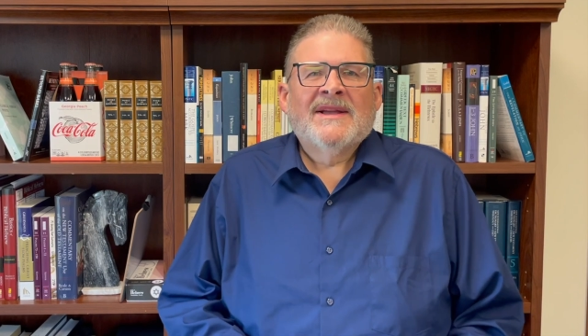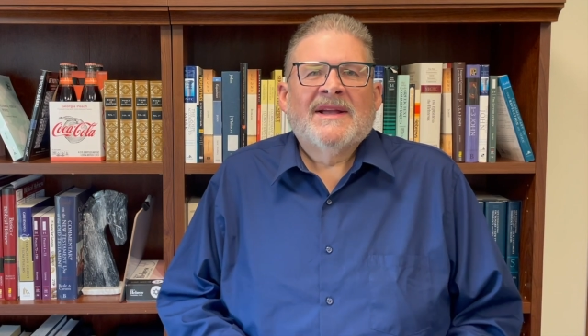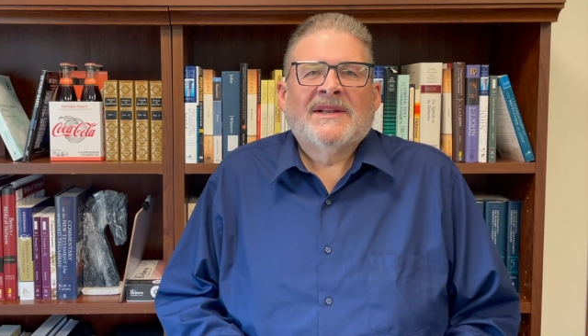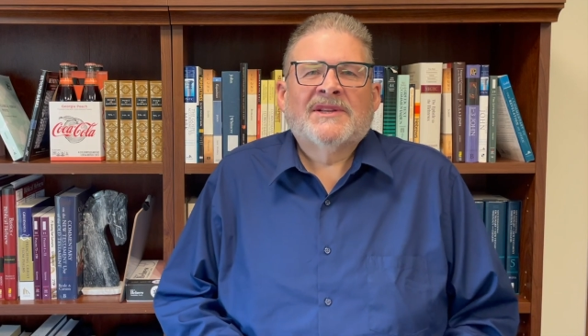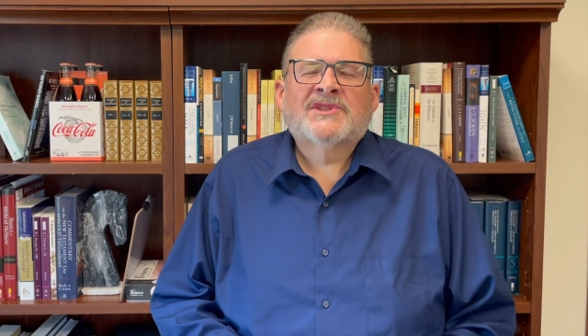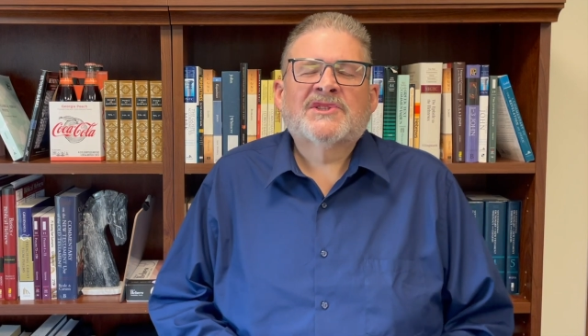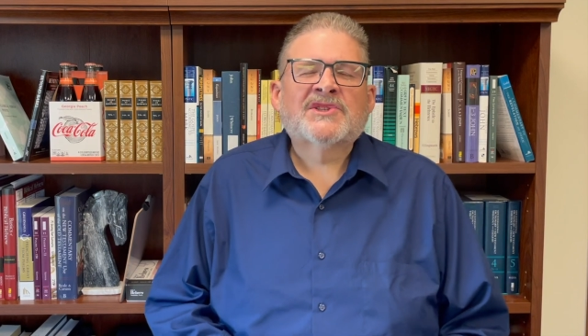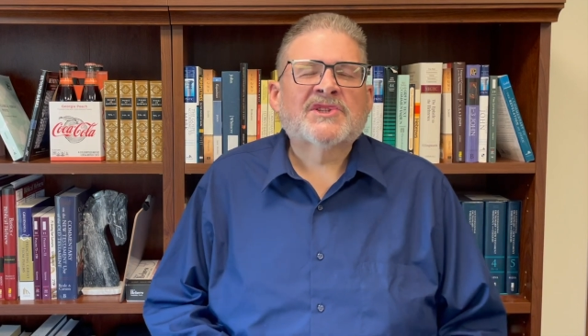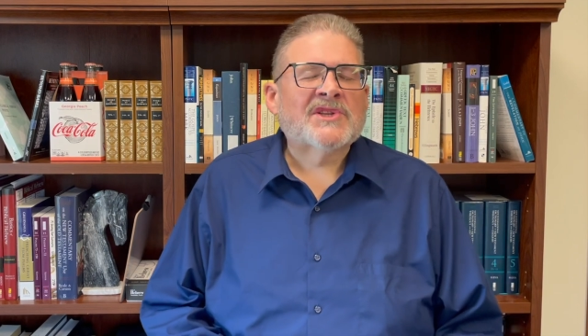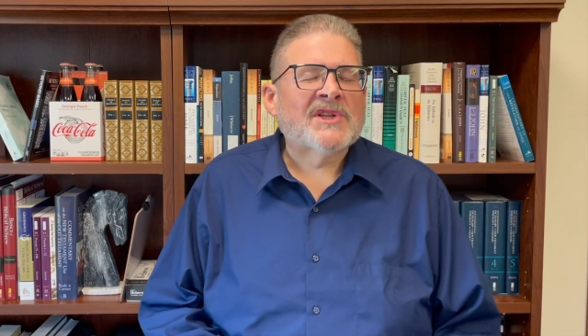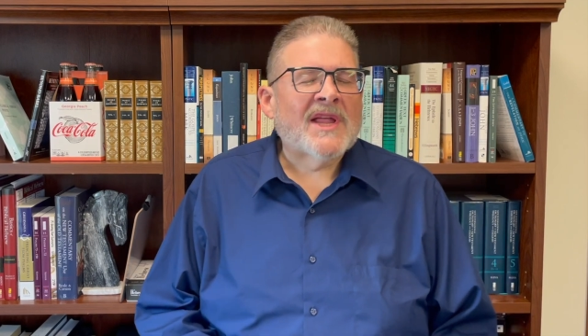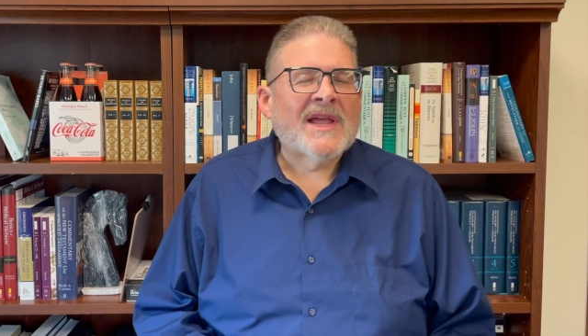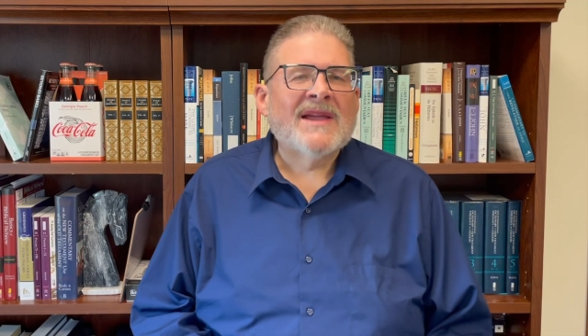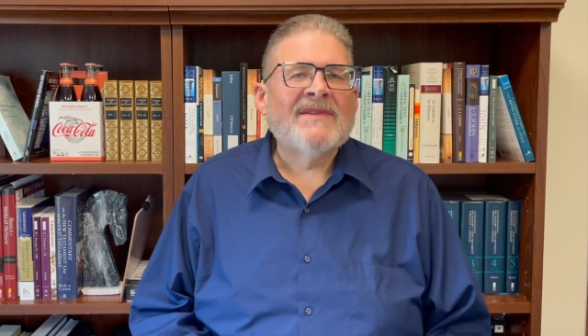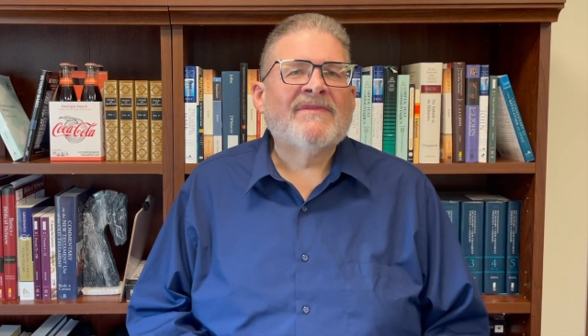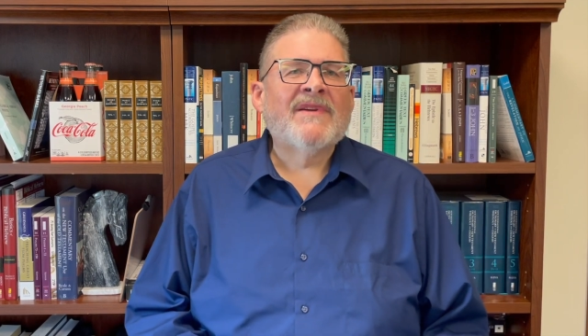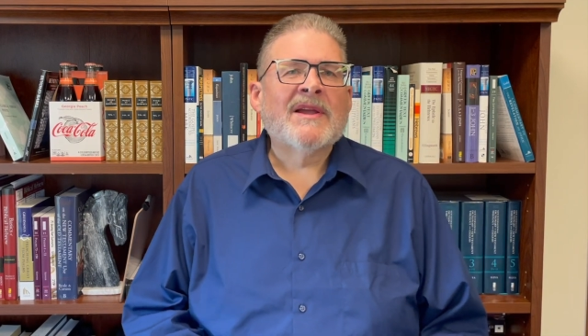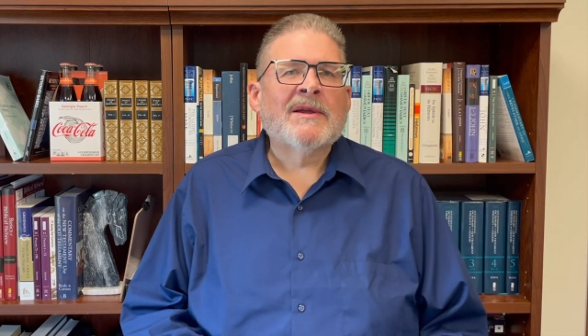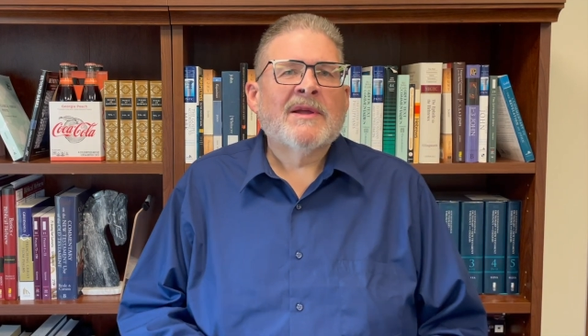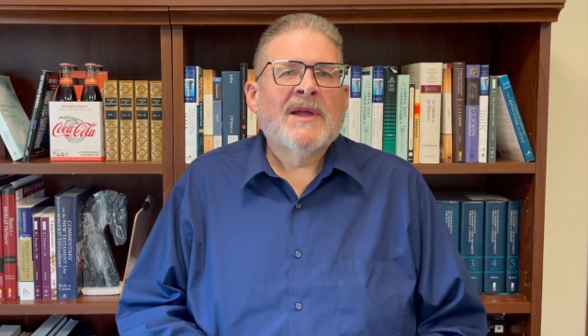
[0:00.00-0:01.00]

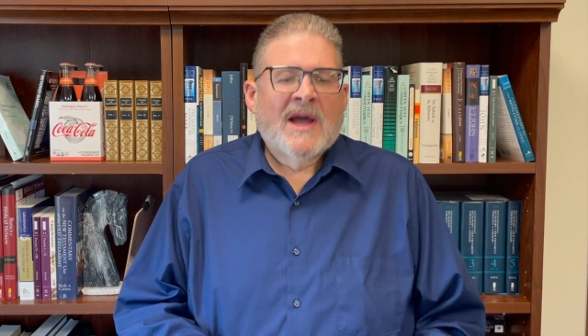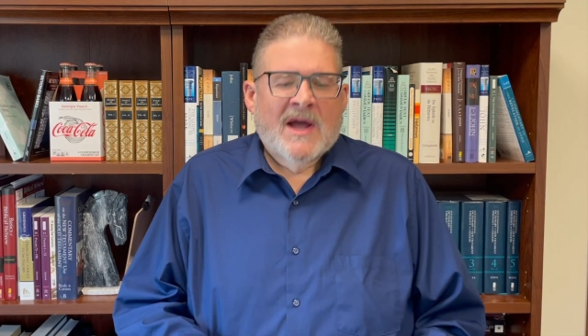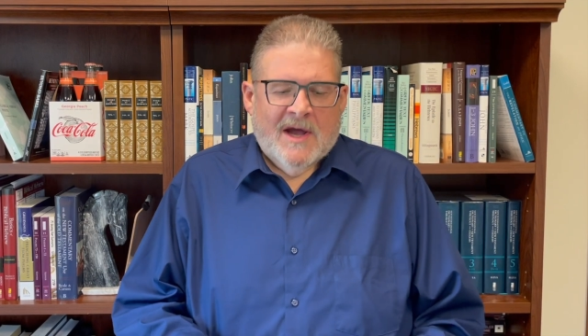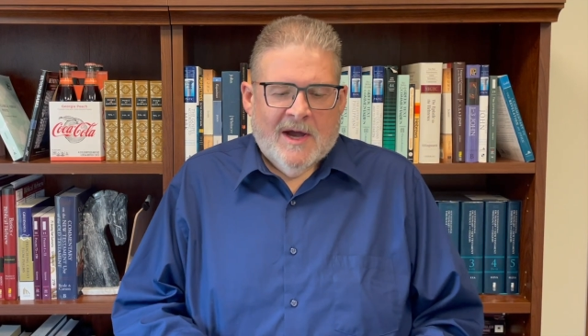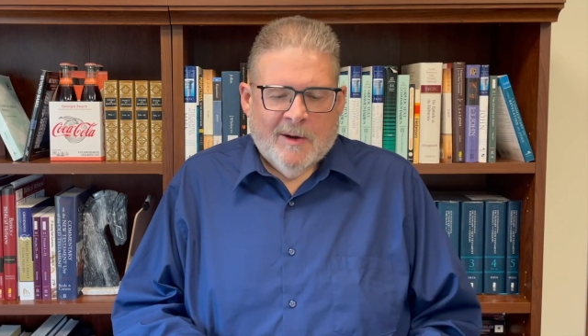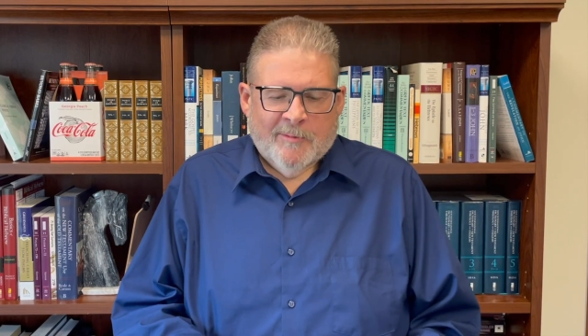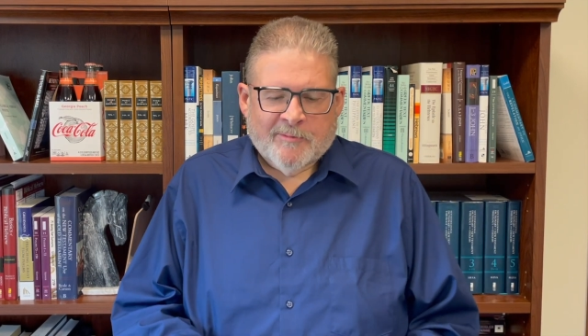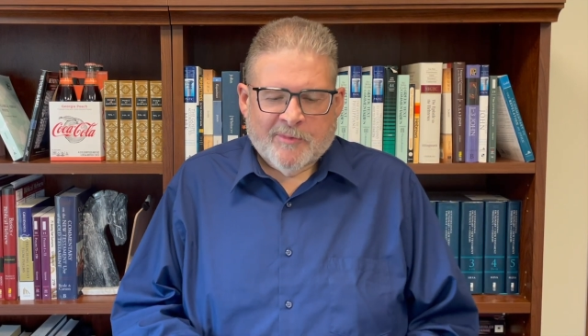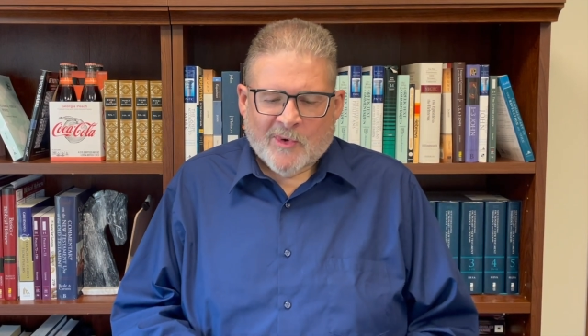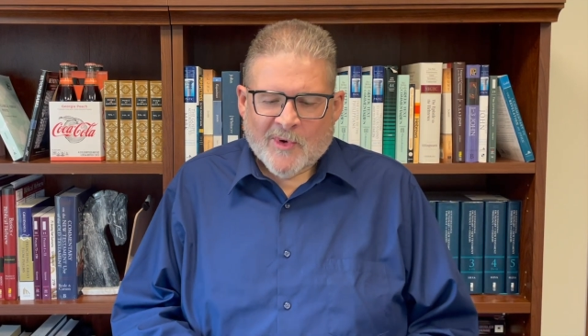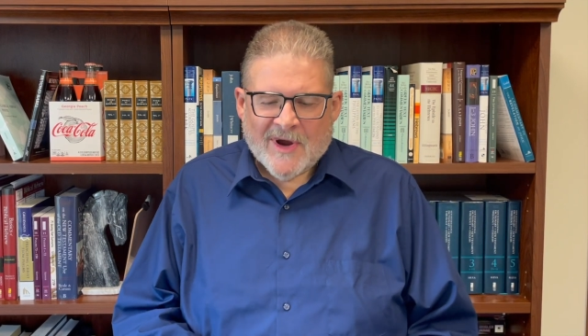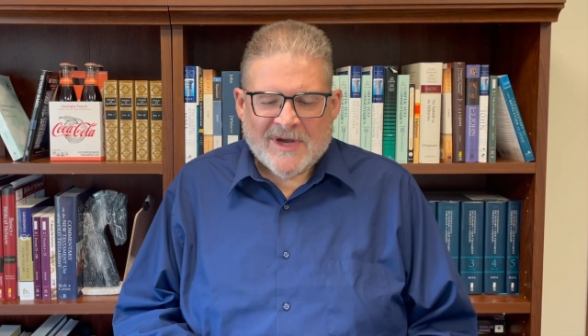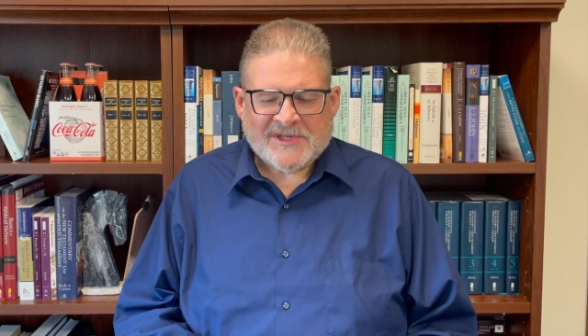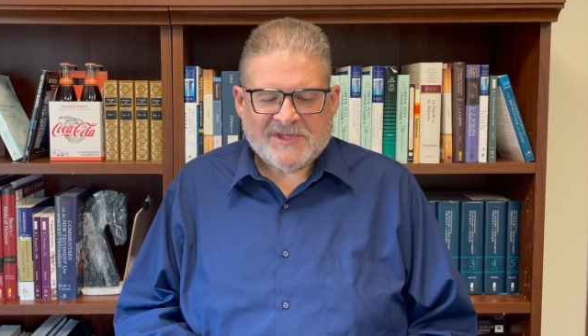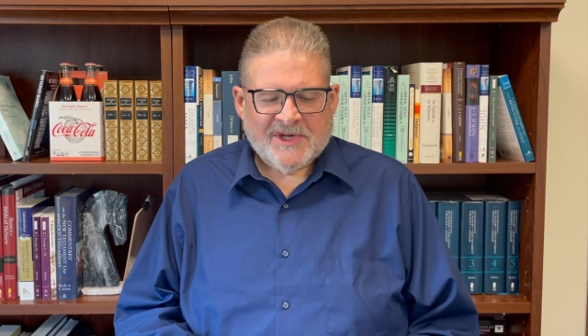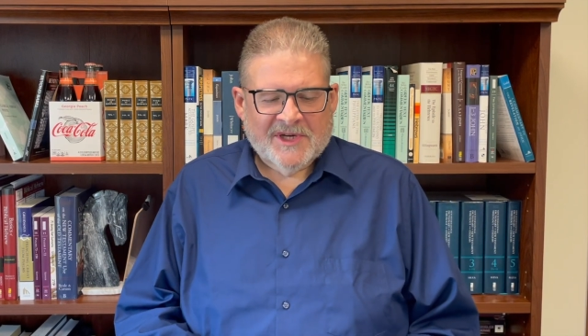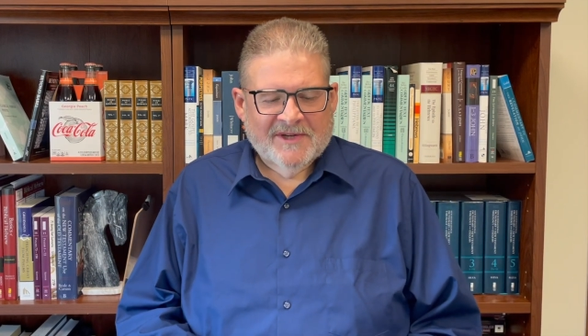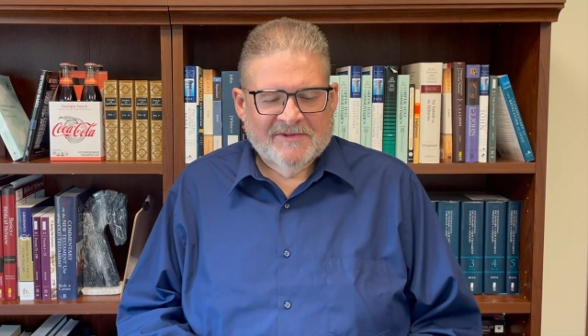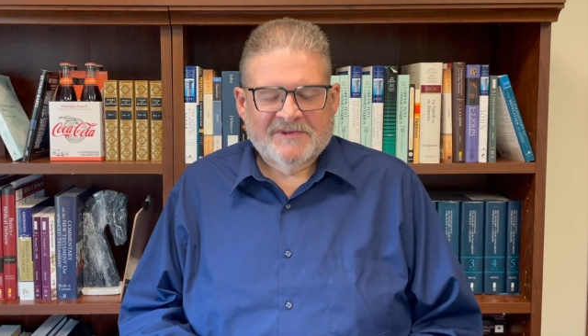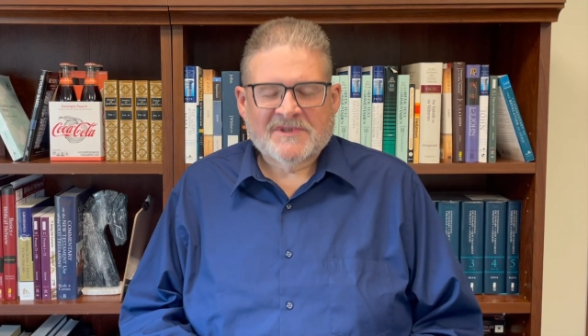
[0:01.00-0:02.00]
enslaving
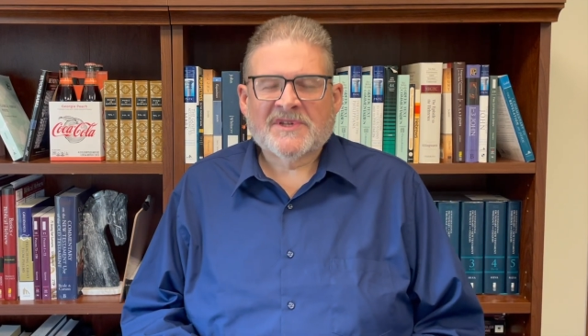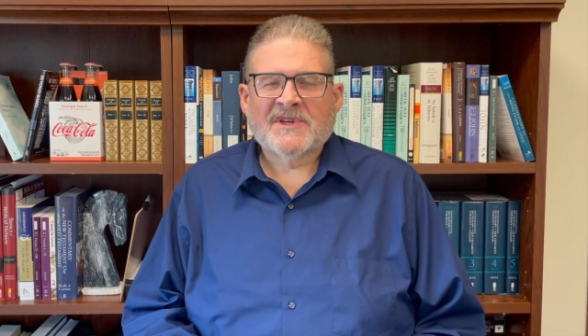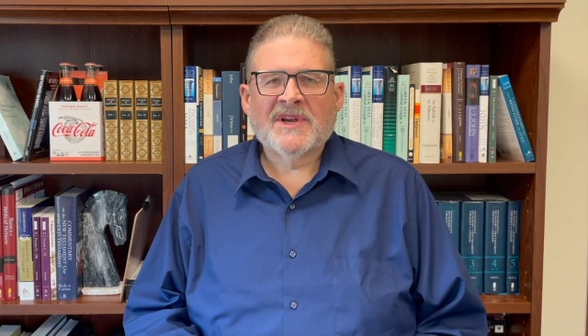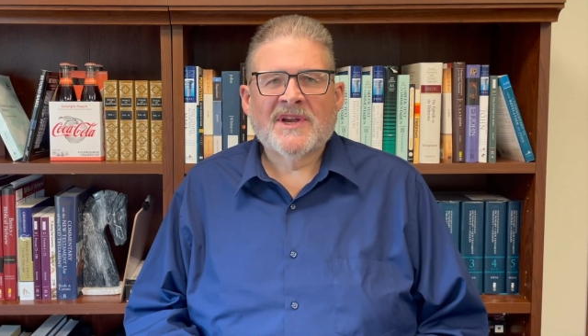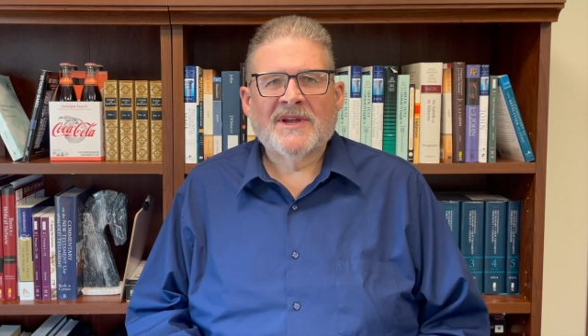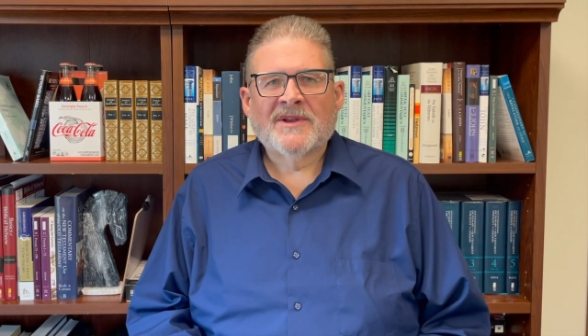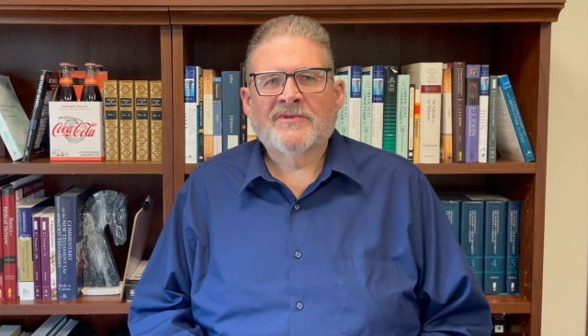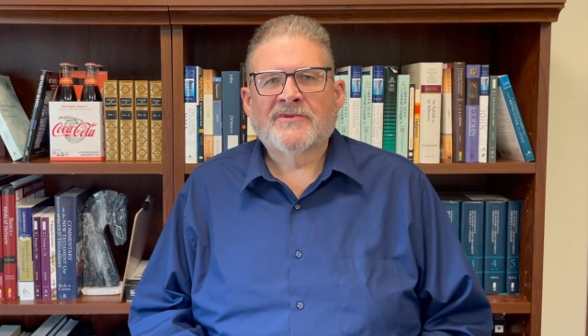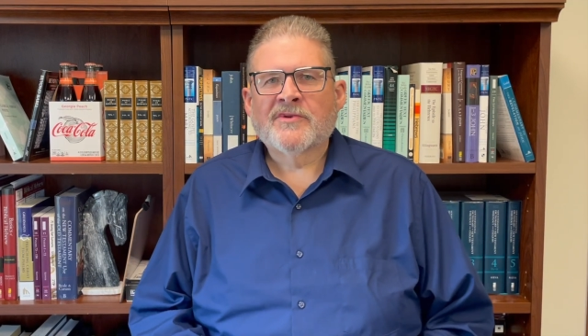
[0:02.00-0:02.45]
oppression of sin